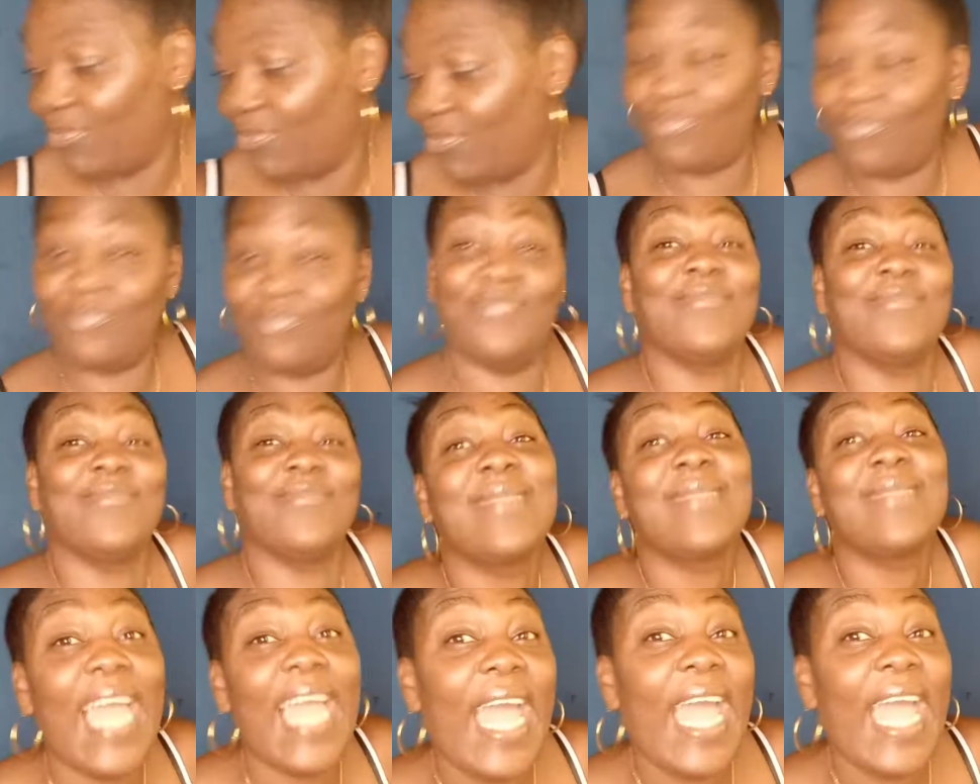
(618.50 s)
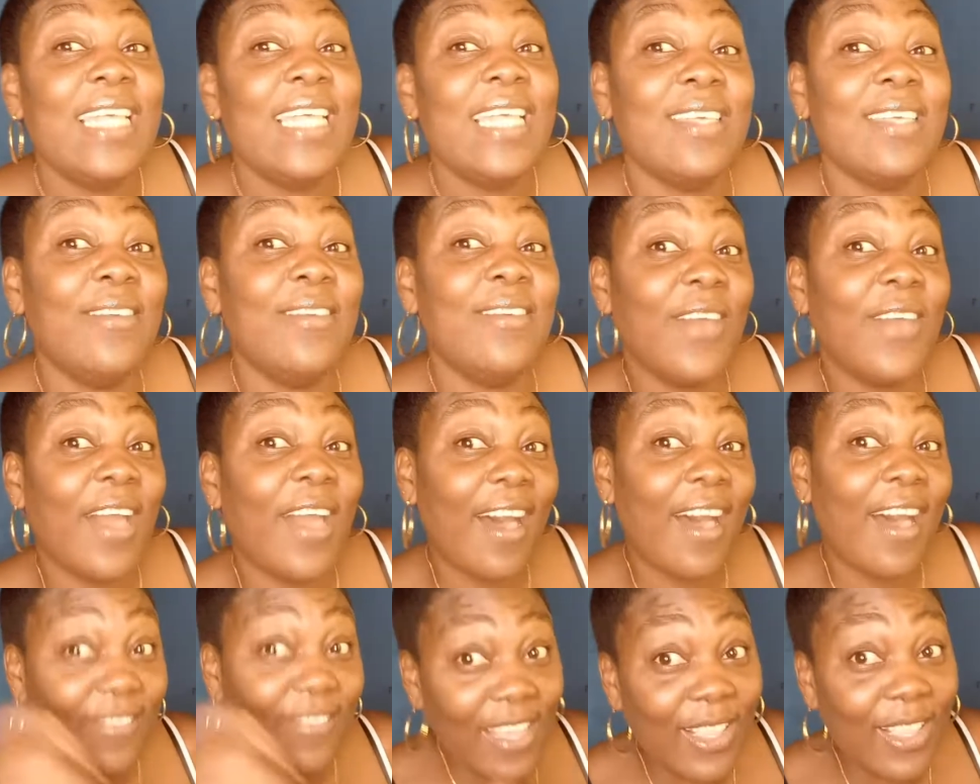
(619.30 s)
so if you have
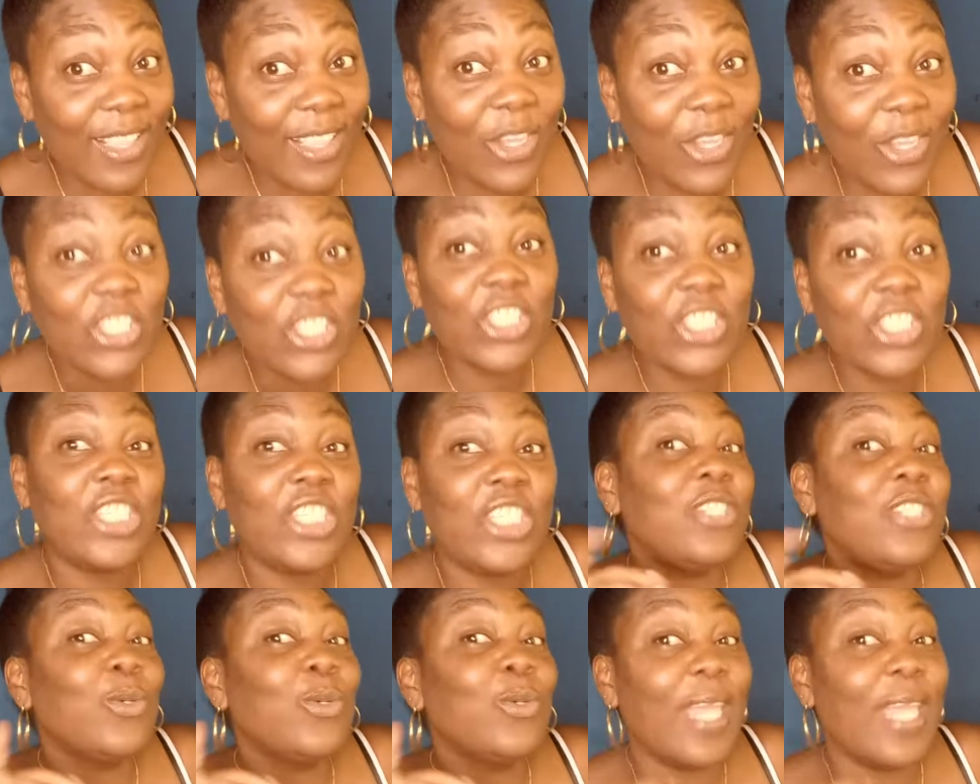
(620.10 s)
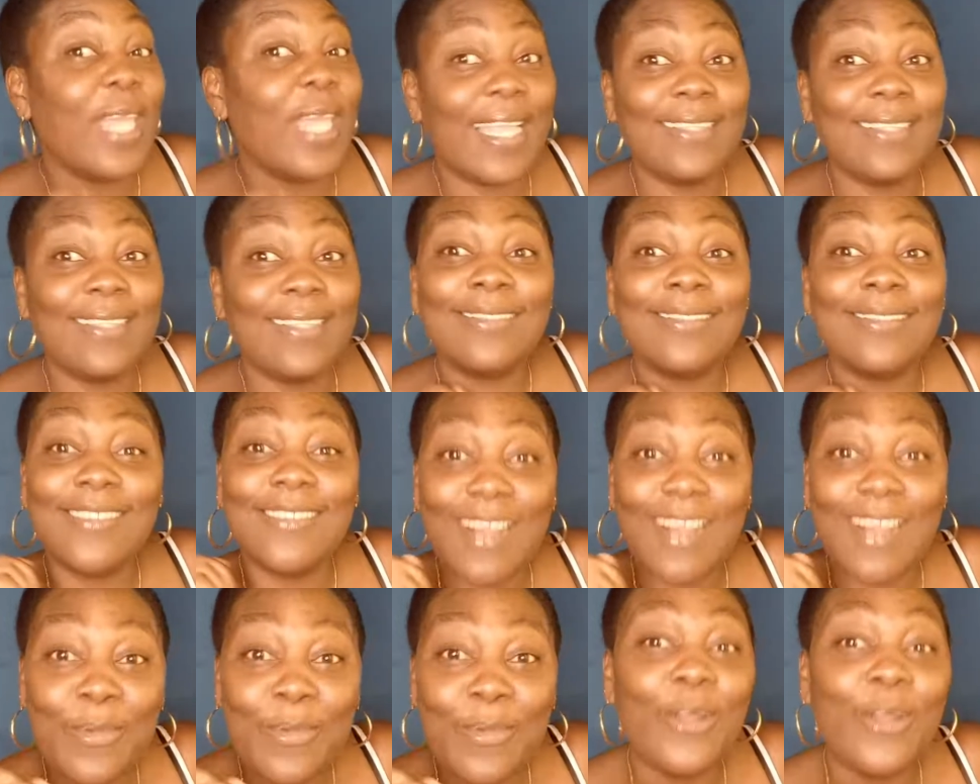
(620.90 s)
your lunch, you can
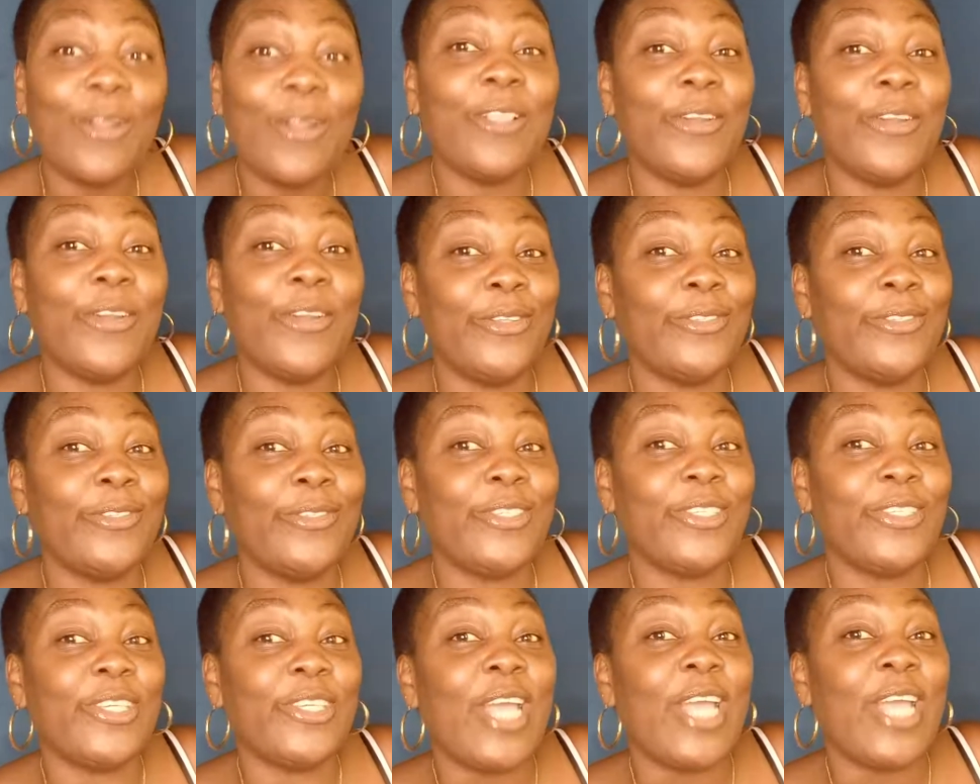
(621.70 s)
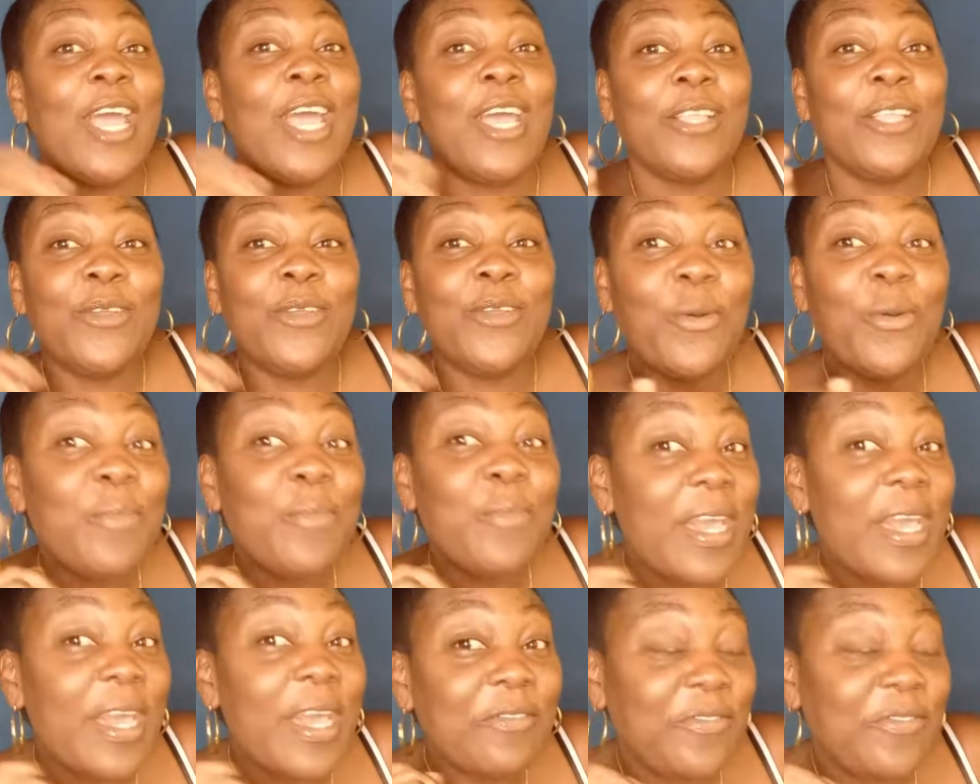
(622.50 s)
grab your lunch. Don't be
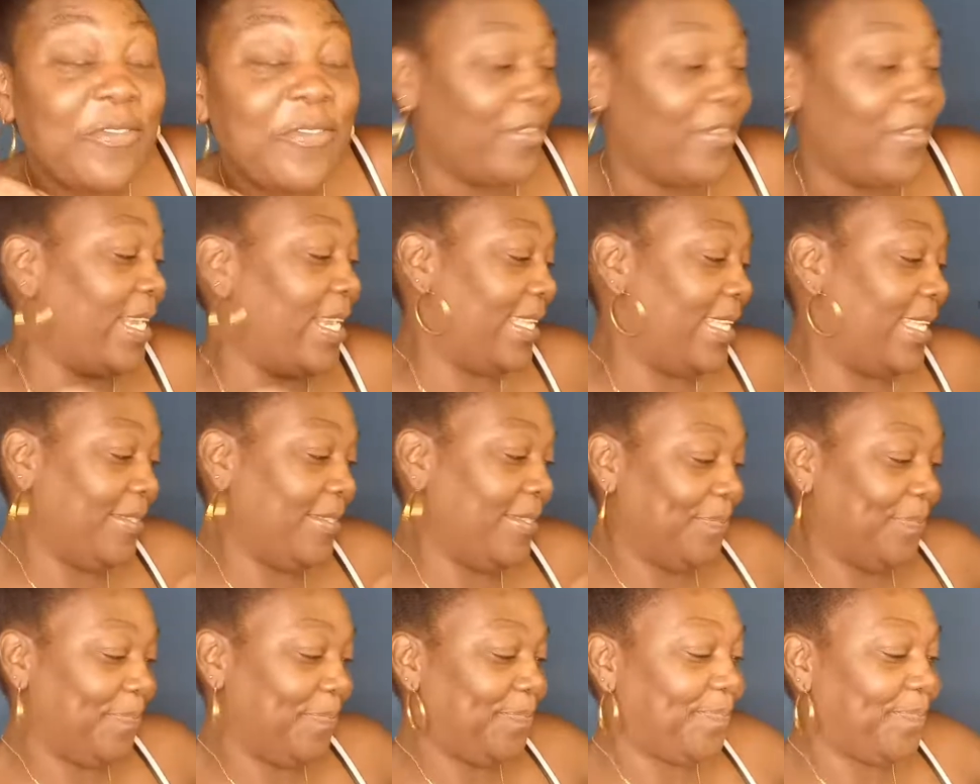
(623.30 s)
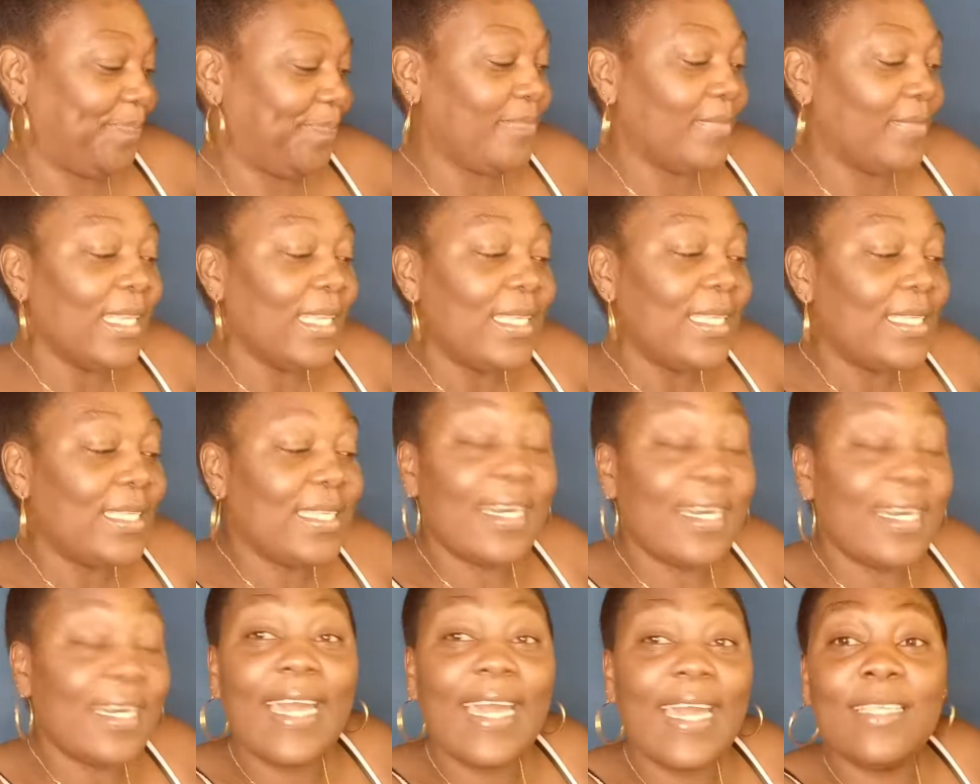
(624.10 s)
afraid. So
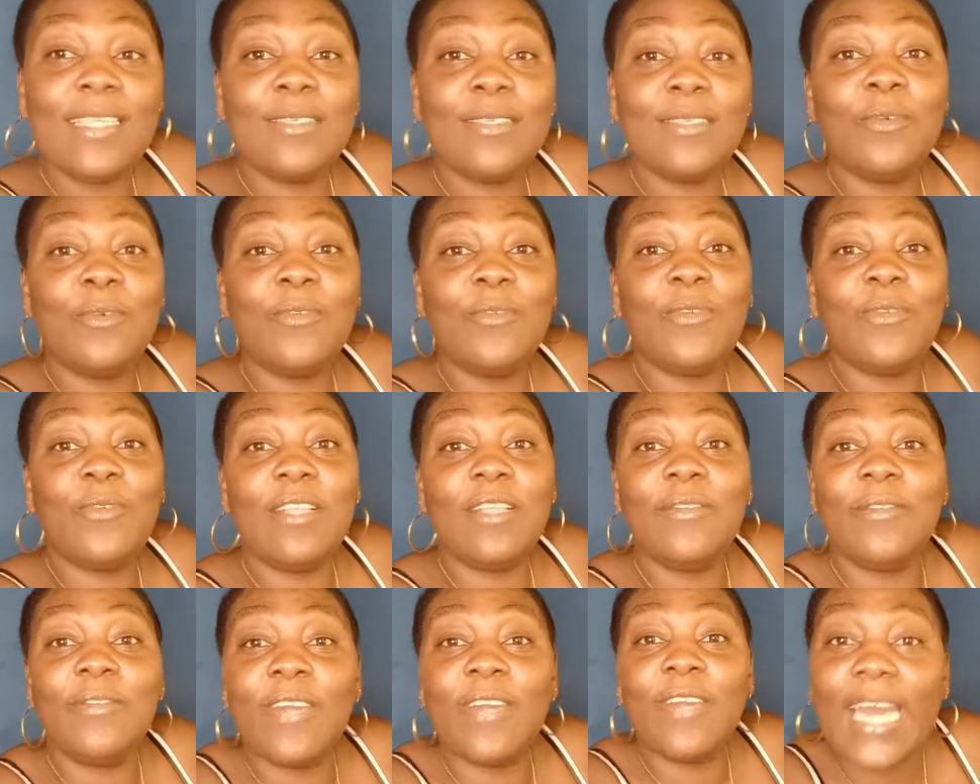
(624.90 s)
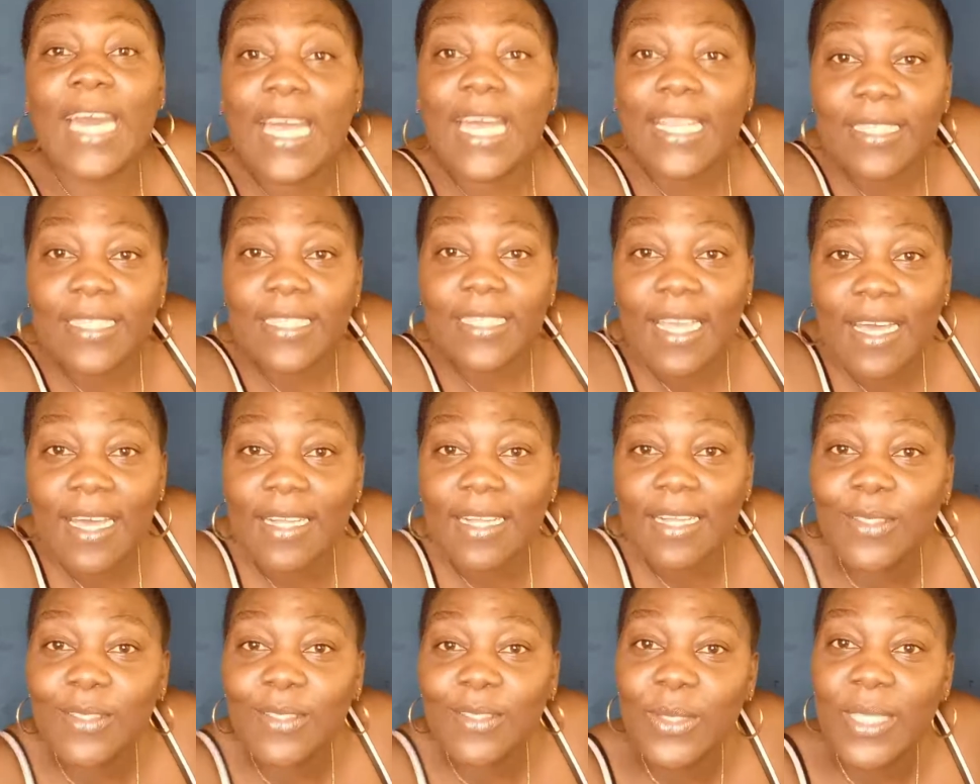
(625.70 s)
guys, we feel free at that
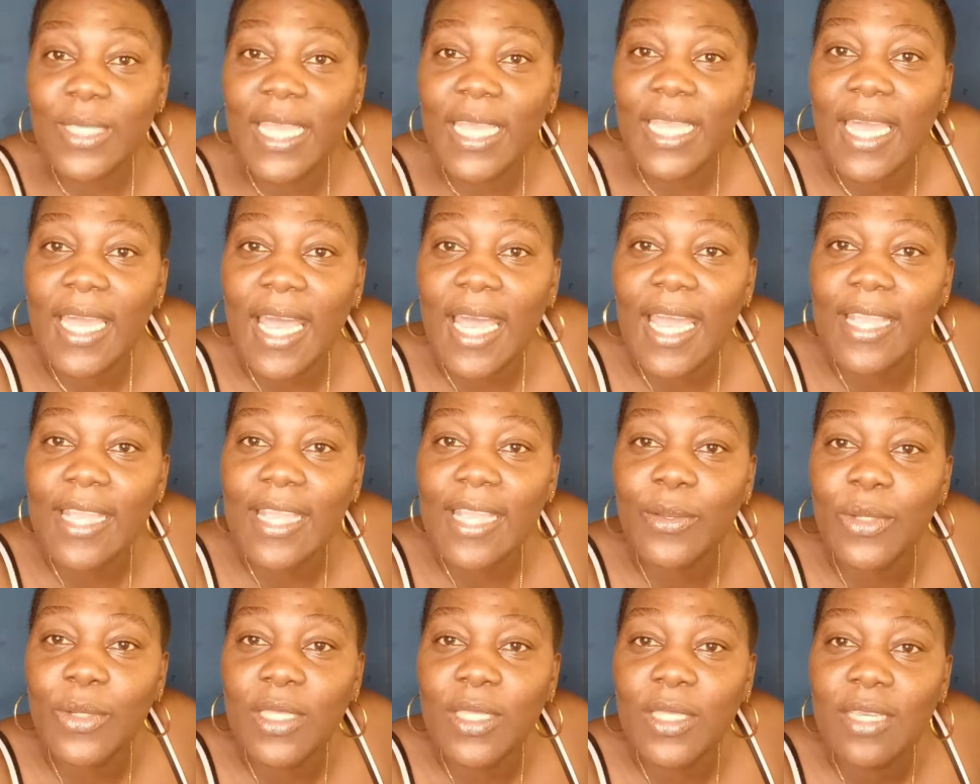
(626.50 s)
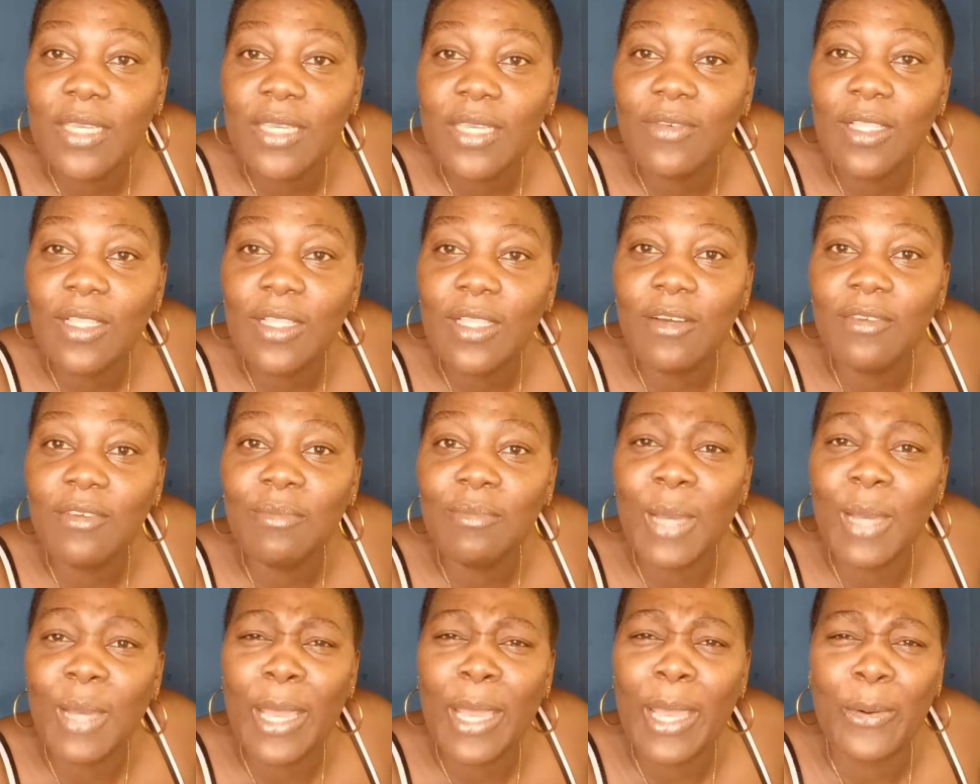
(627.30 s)
Today I don't even love
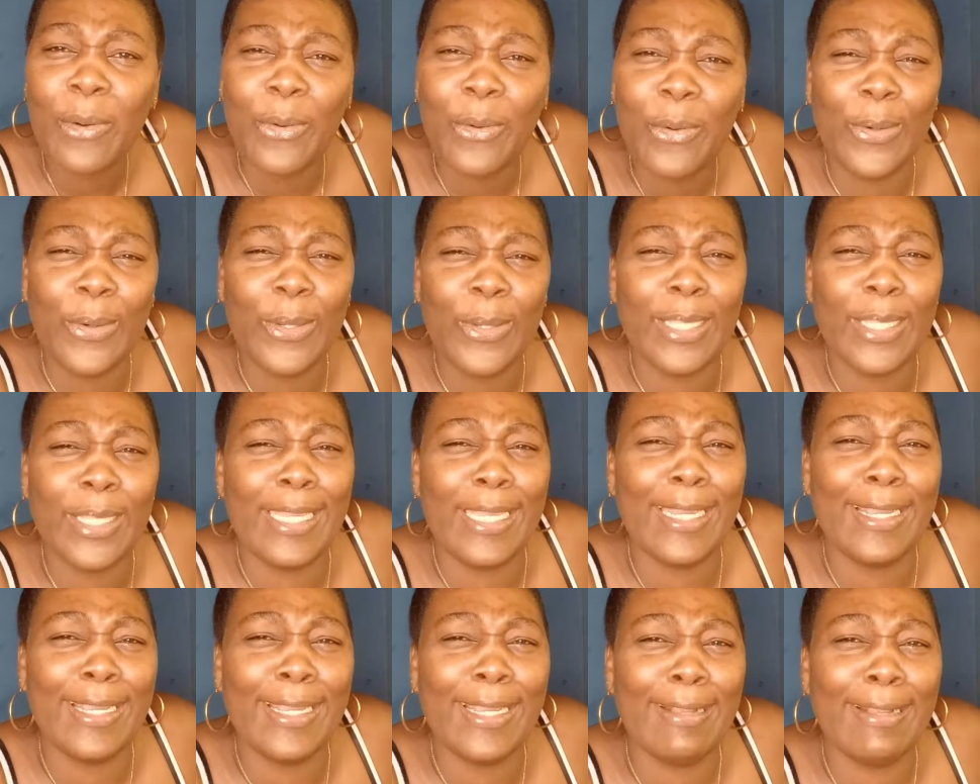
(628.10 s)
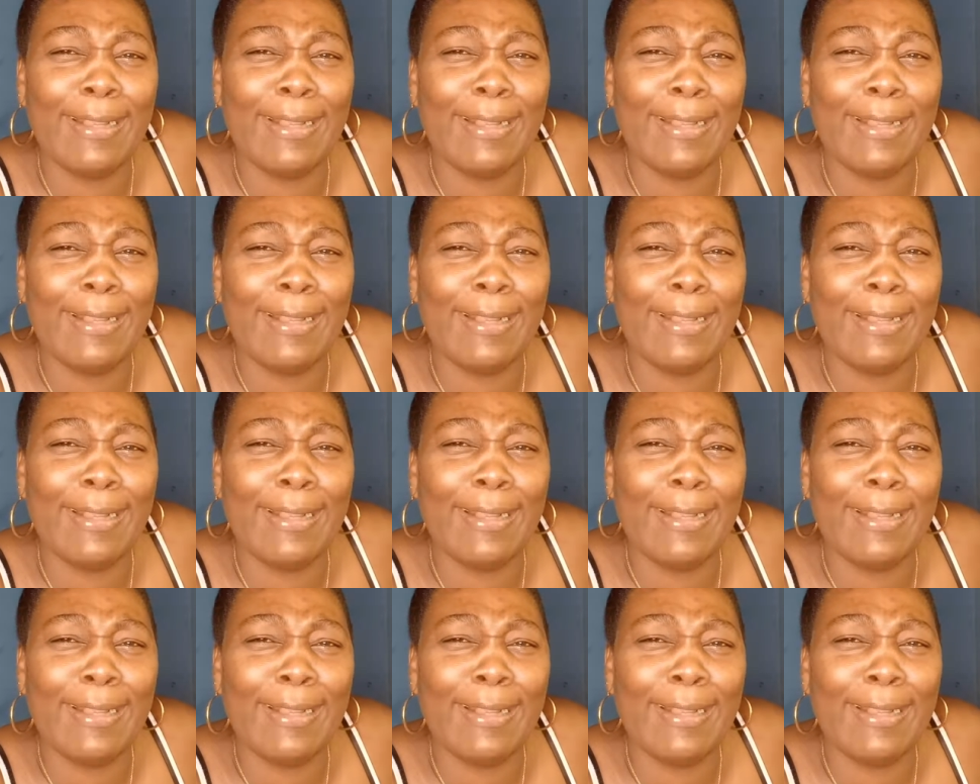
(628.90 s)
my own hair.